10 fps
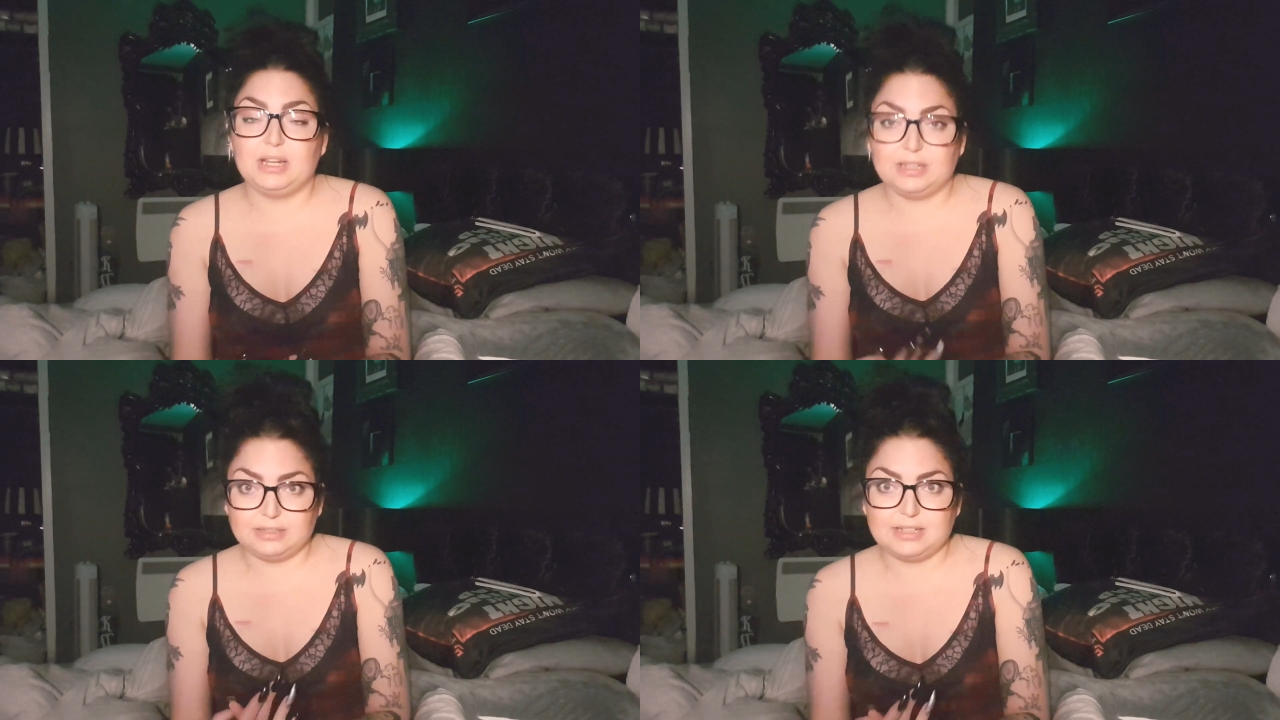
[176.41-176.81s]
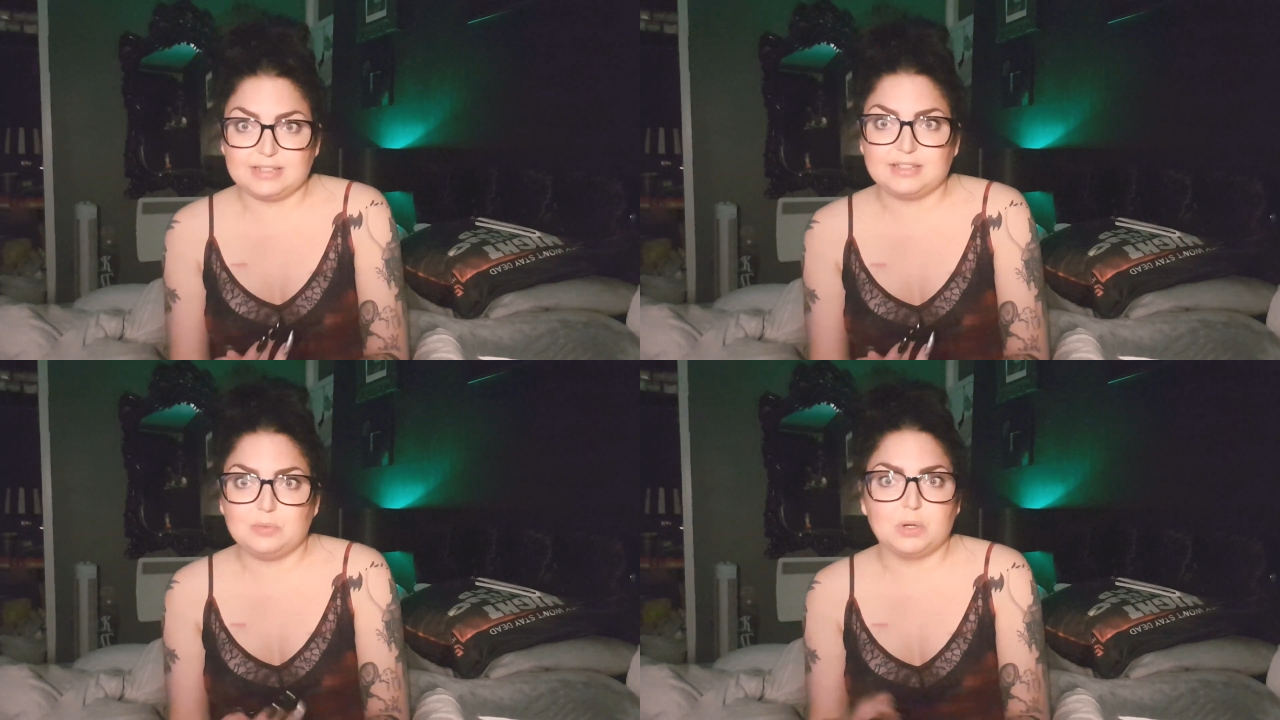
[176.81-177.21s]
and
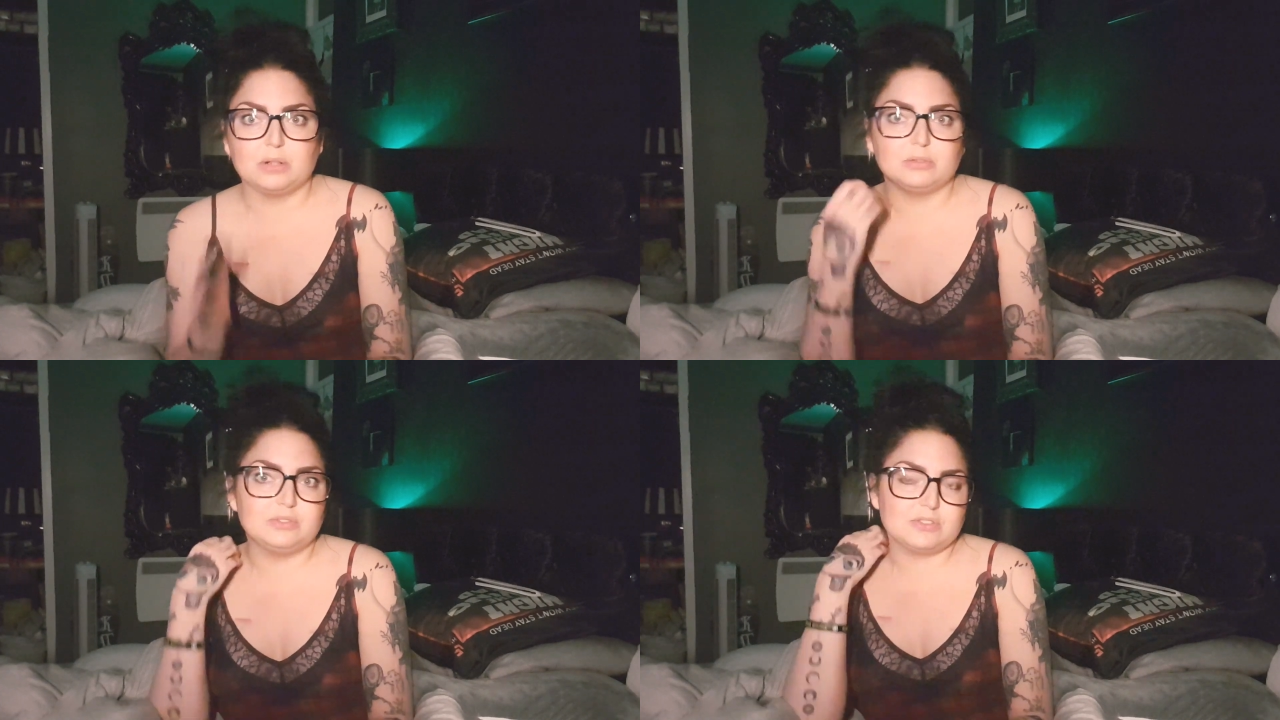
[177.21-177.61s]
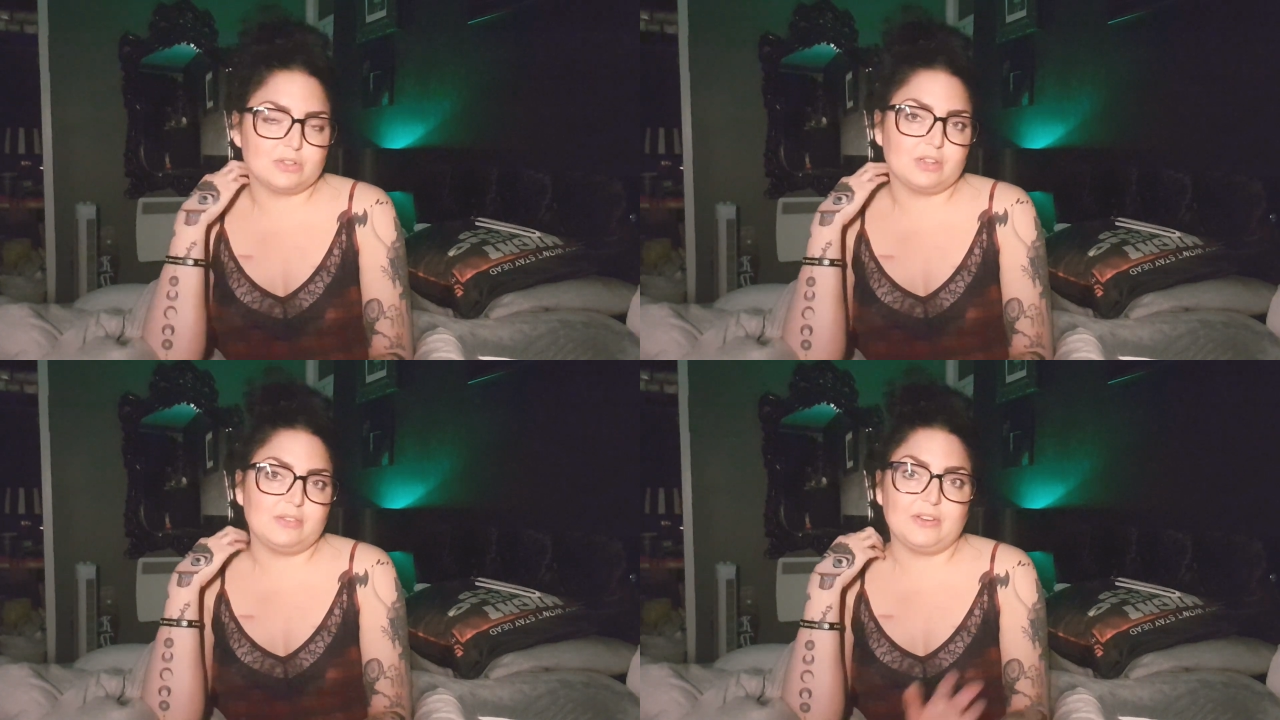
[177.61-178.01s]
Disney World,
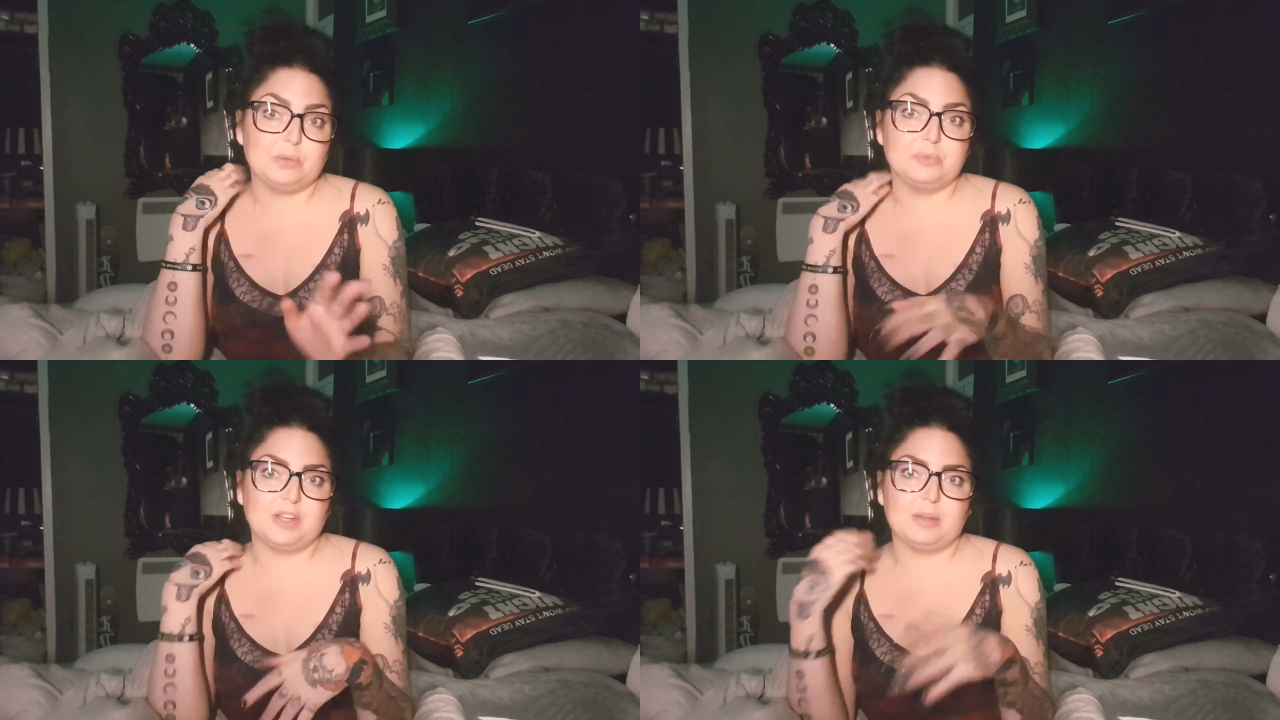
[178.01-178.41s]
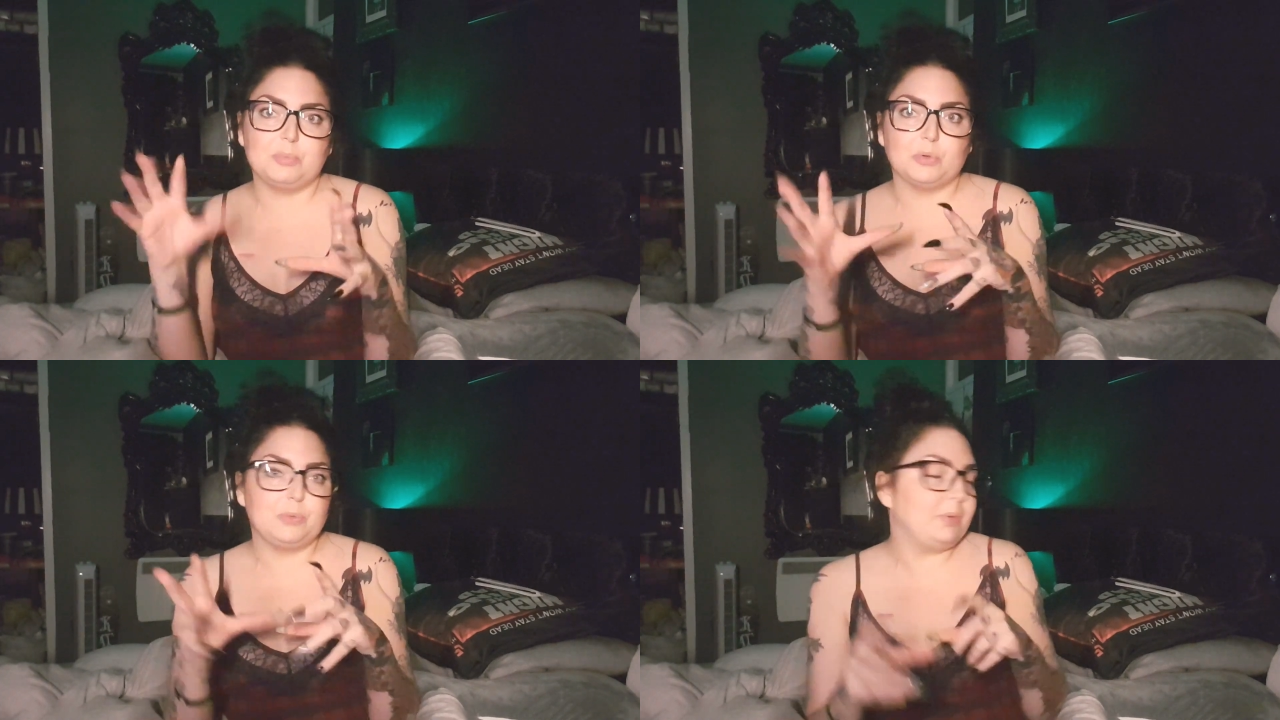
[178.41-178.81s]
so they filmed it at
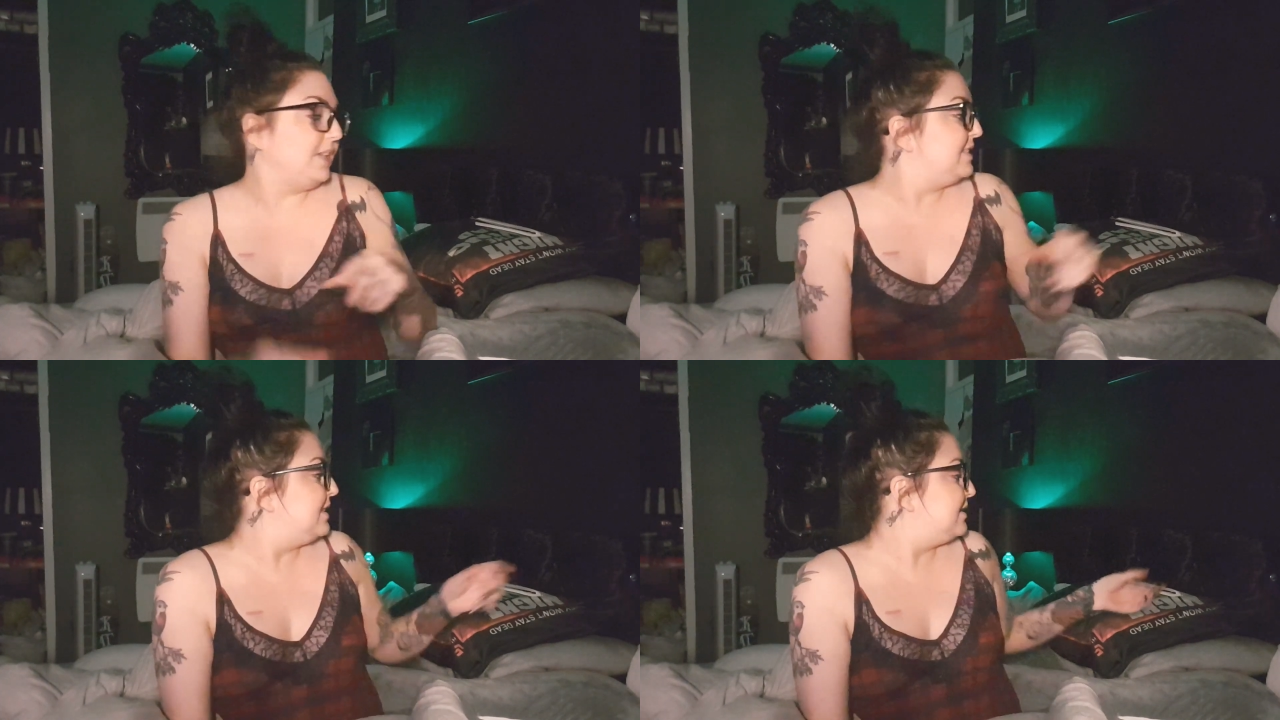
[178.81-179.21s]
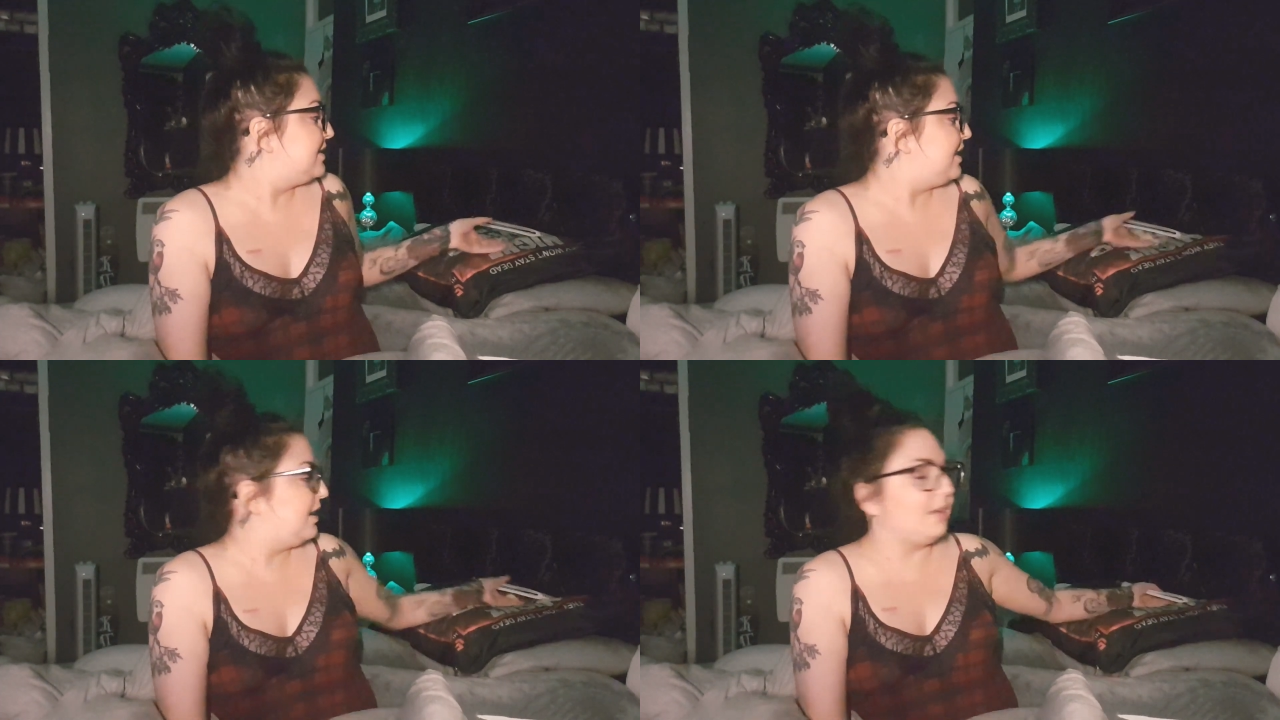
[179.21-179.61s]
both places.
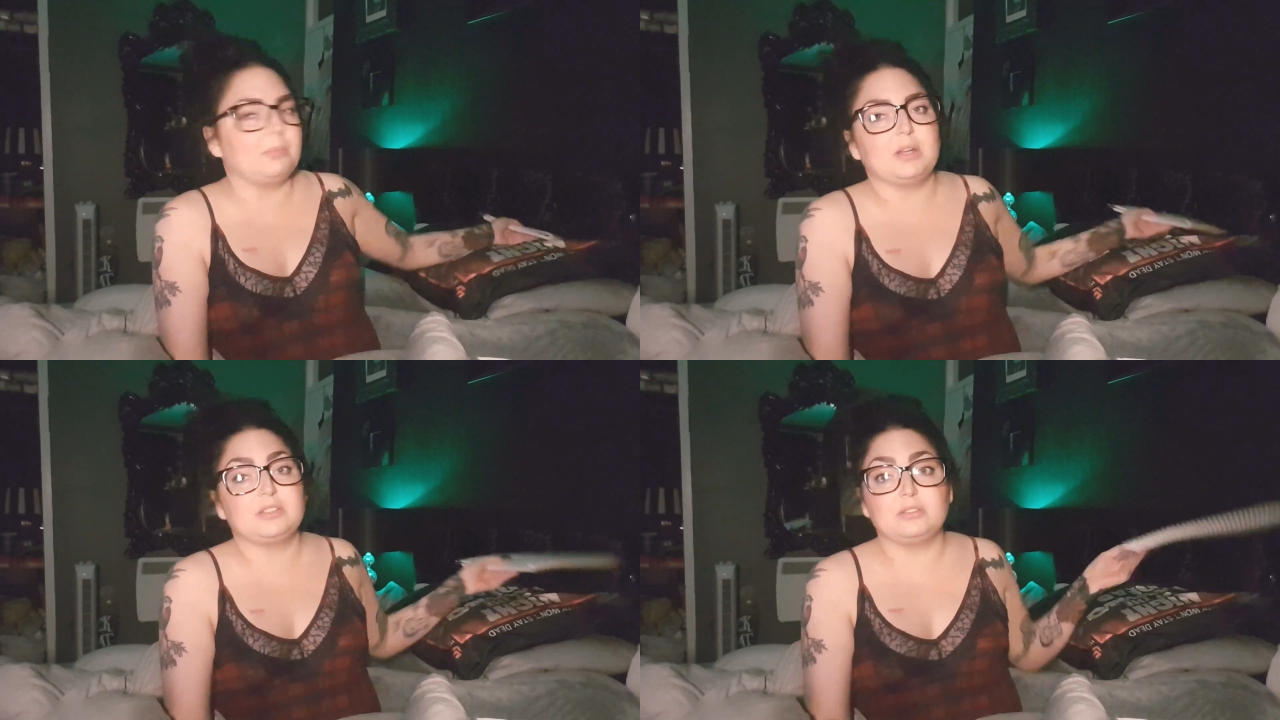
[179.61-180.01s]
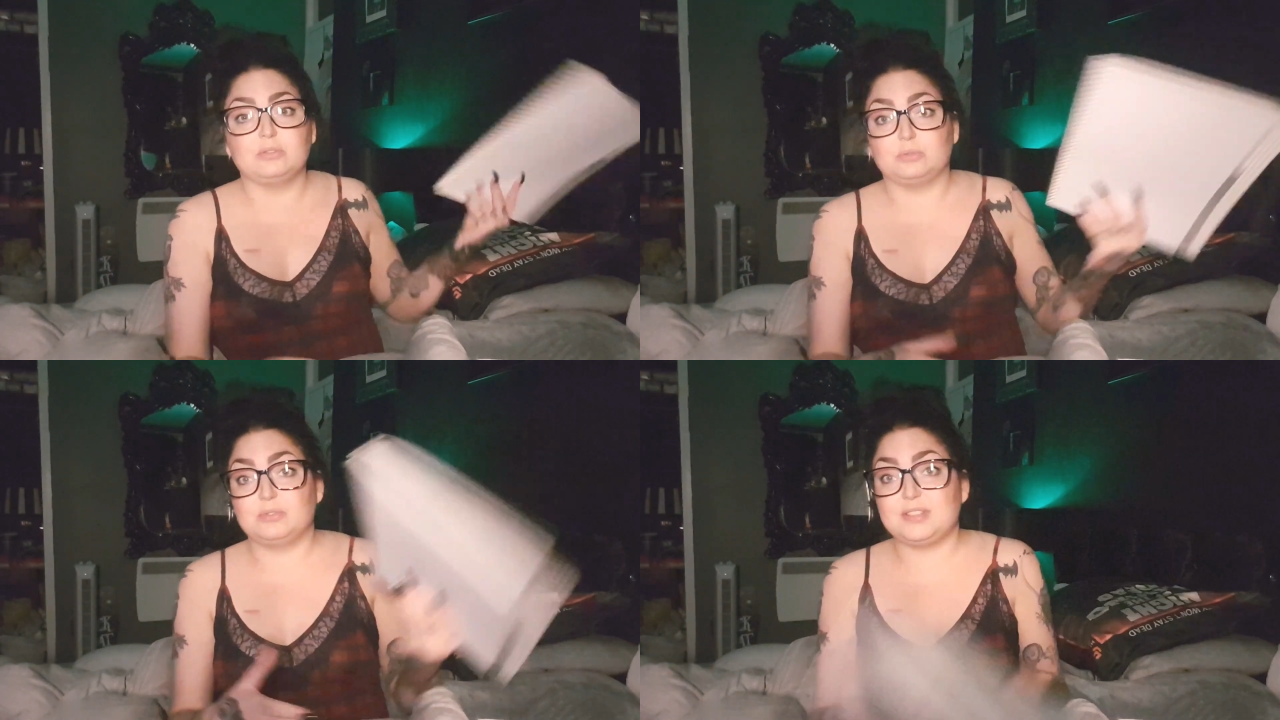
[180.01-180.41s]
I took
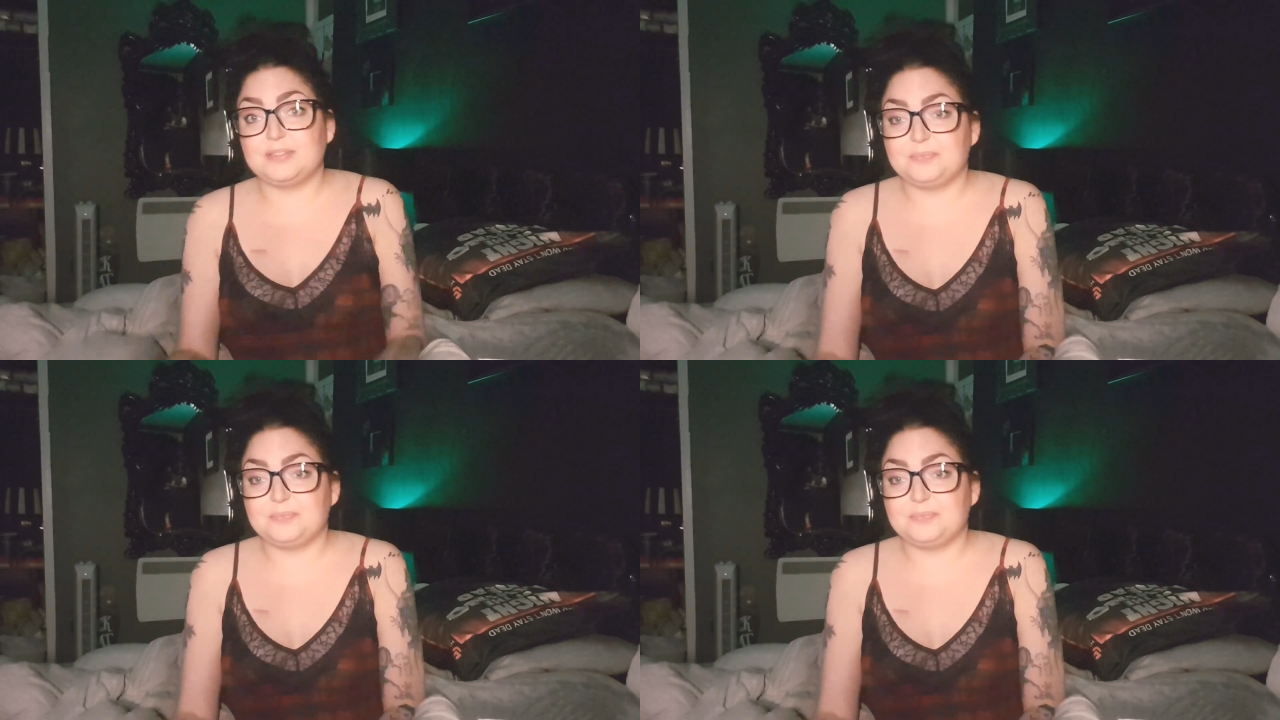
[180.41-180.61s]
notes.